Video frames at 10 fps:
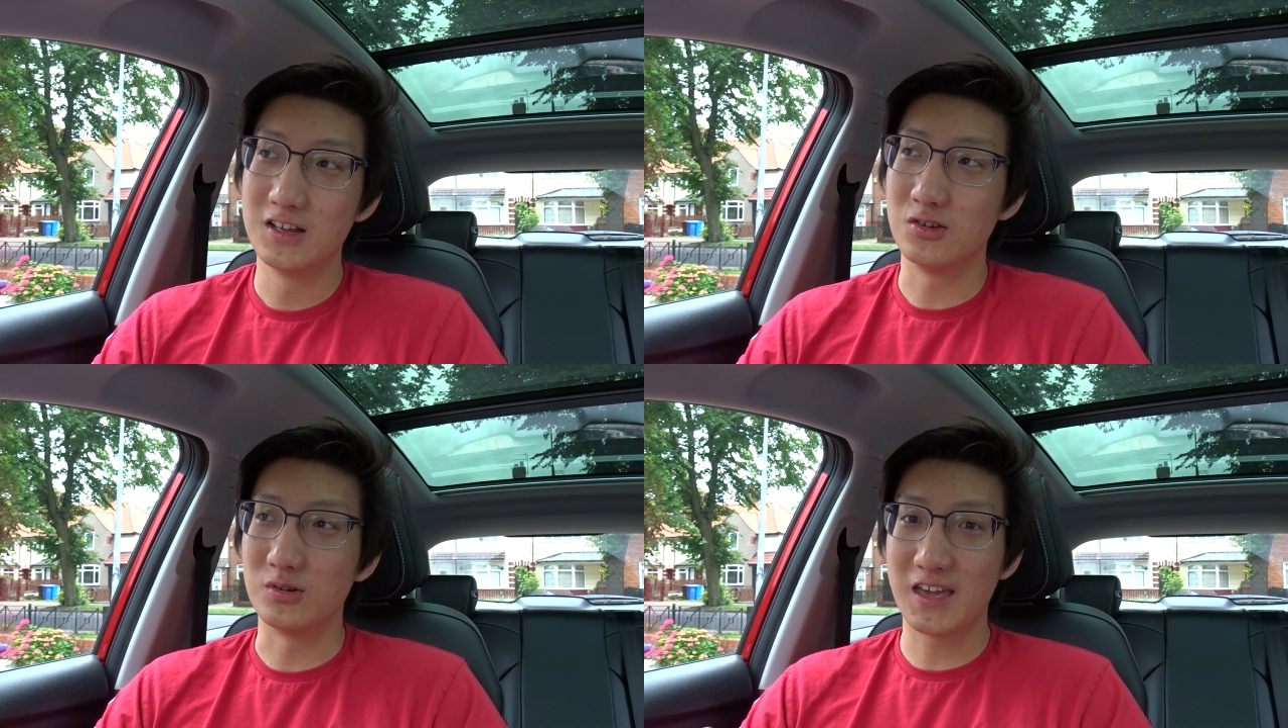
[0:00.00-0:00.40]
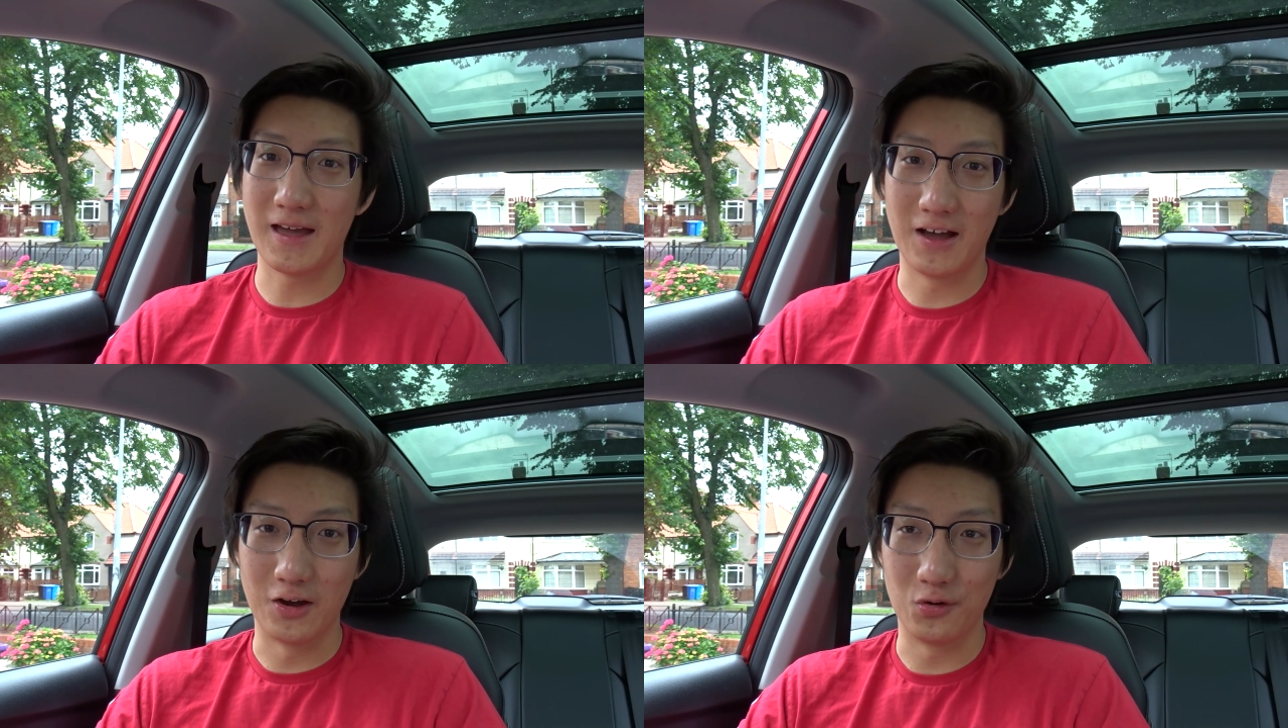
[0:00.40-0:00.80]
You'd get
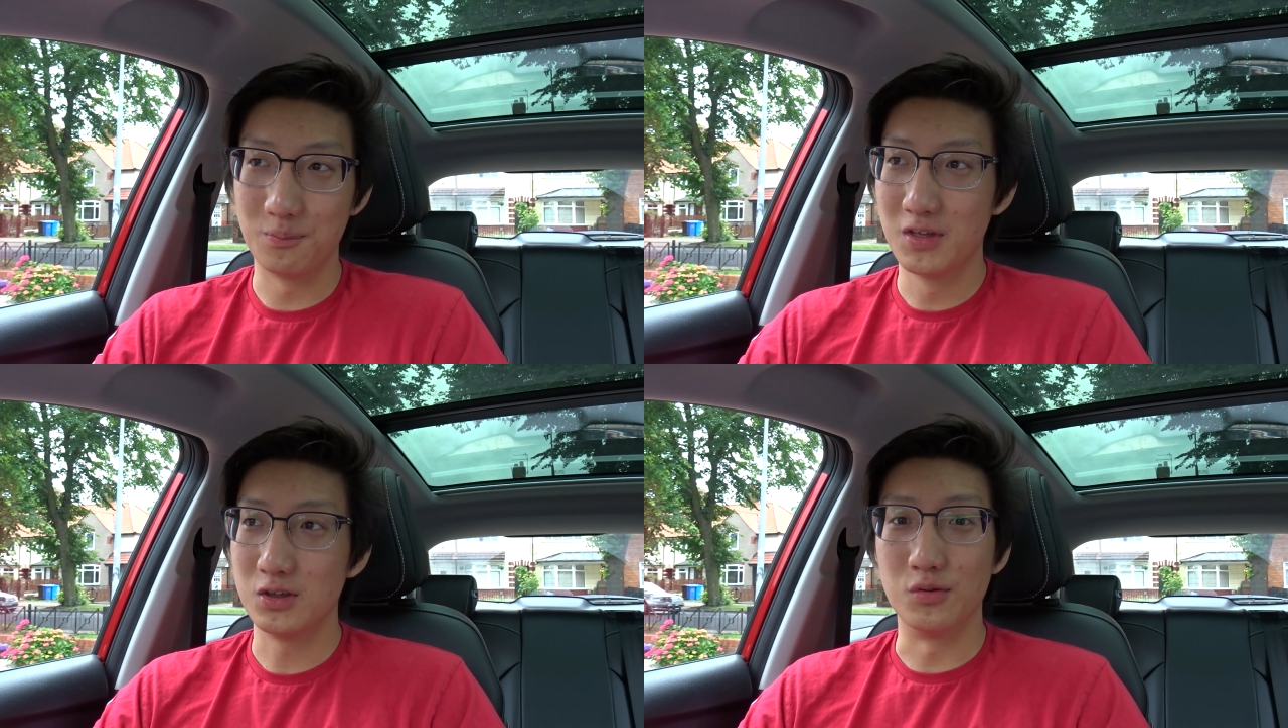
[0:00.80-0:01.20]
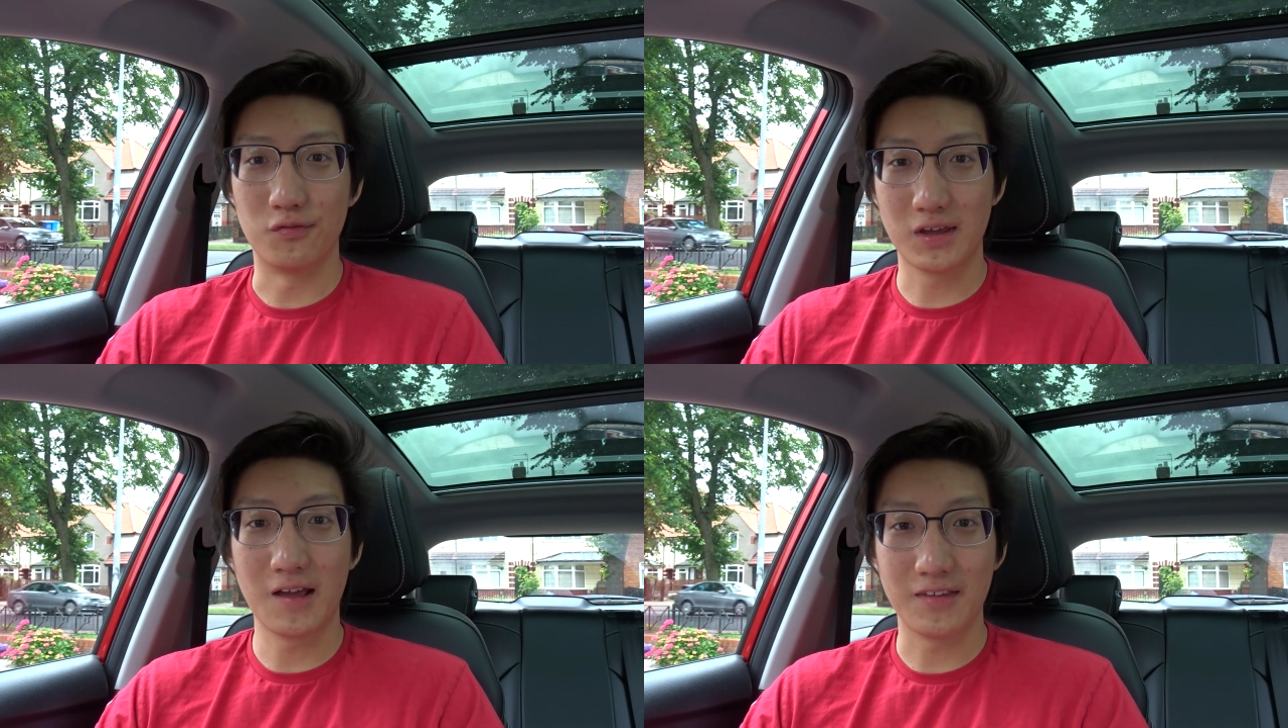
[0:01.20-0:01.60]
home, you'd
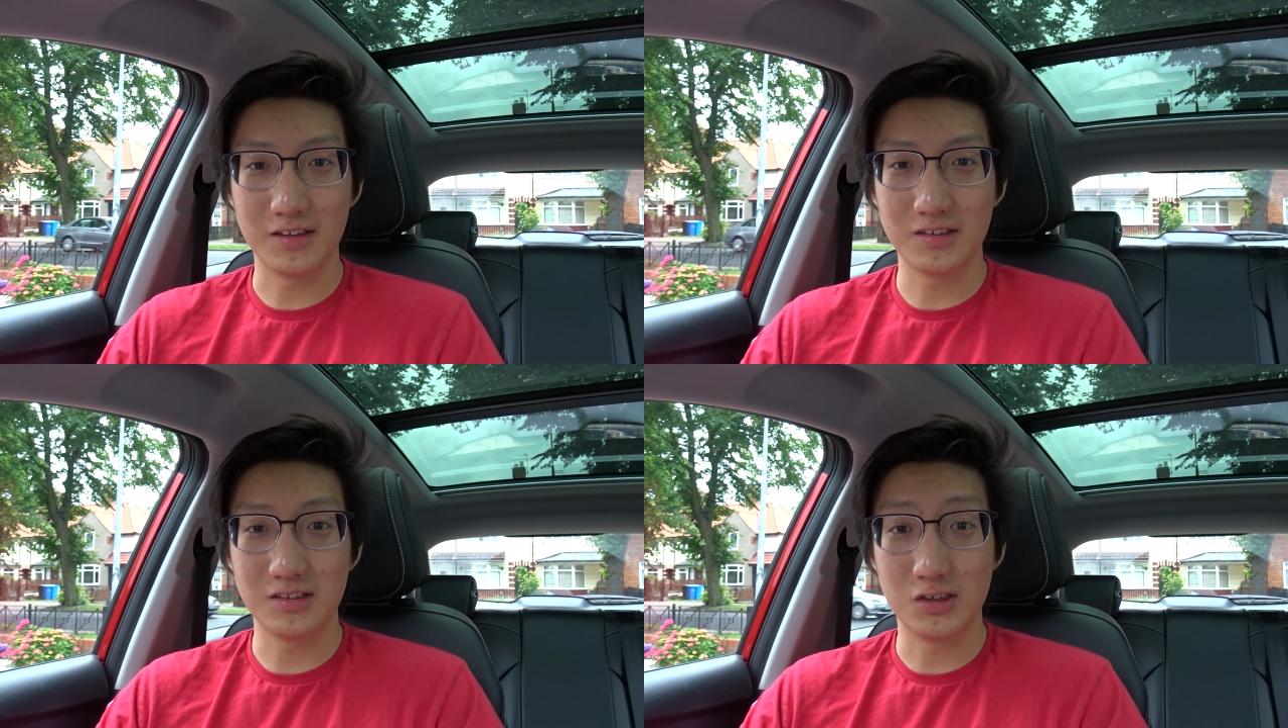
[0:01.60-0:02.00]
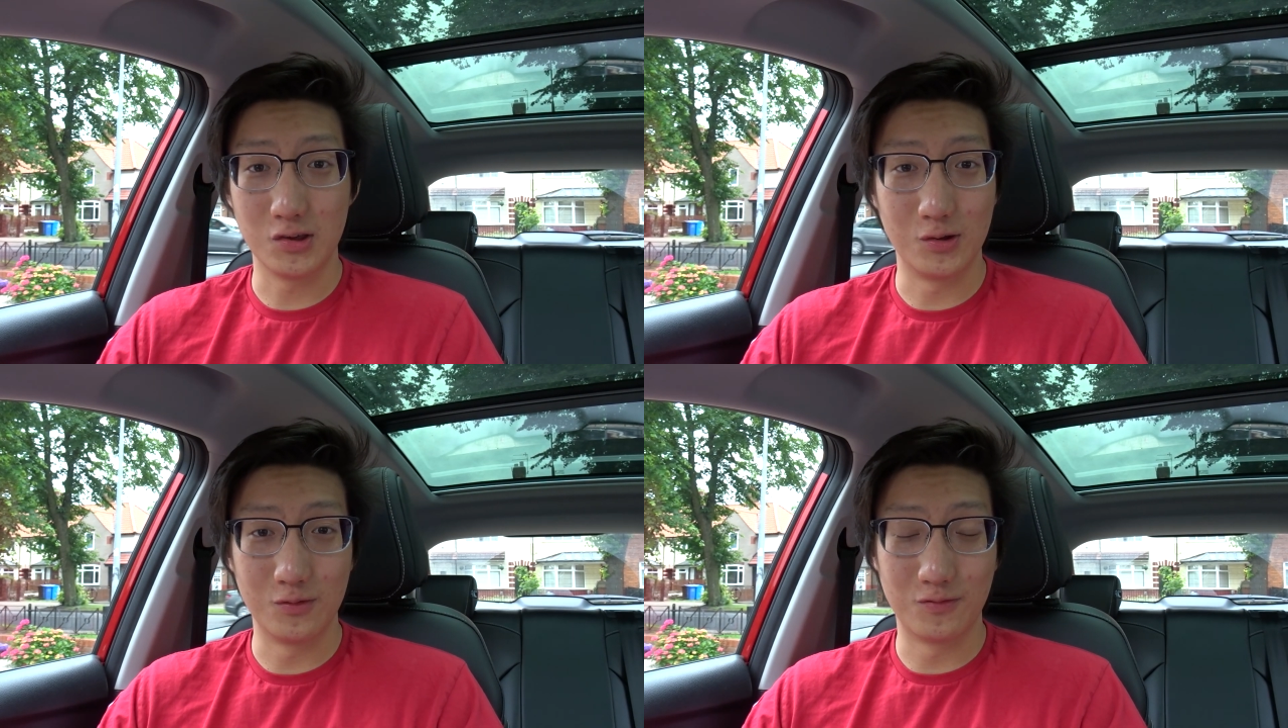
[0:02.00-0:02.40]
forget that
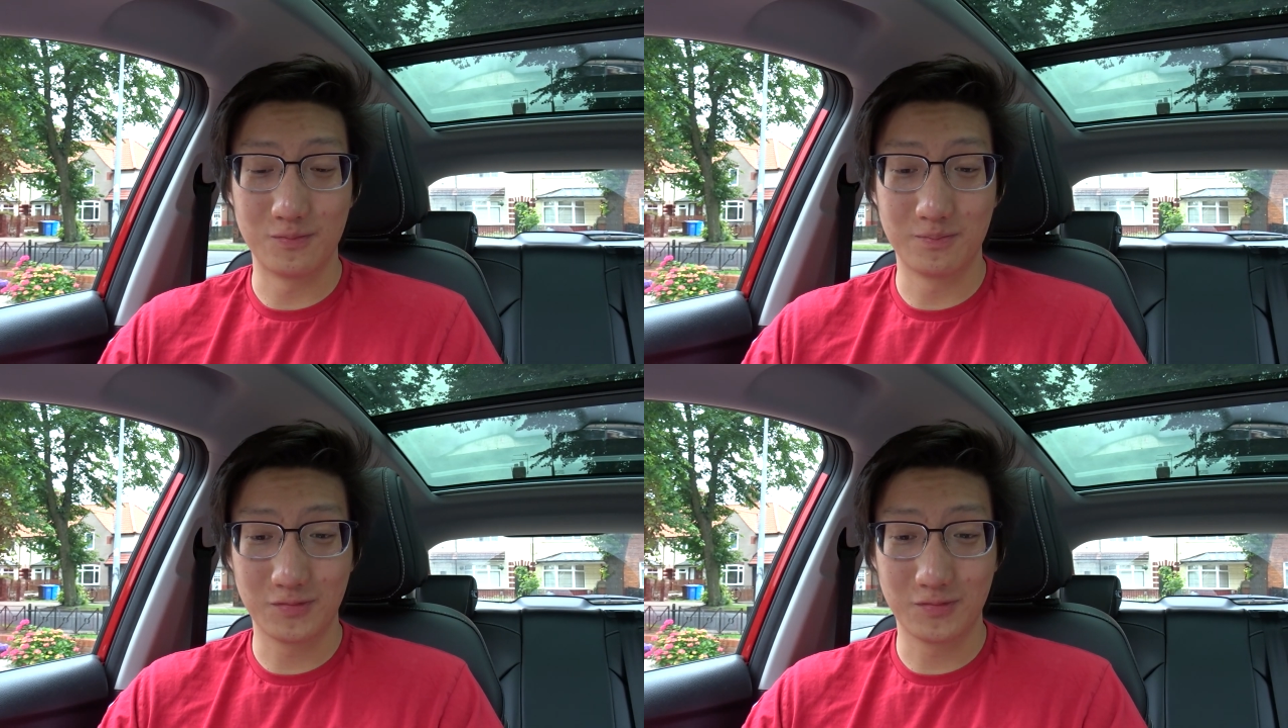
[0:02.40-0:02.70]
you've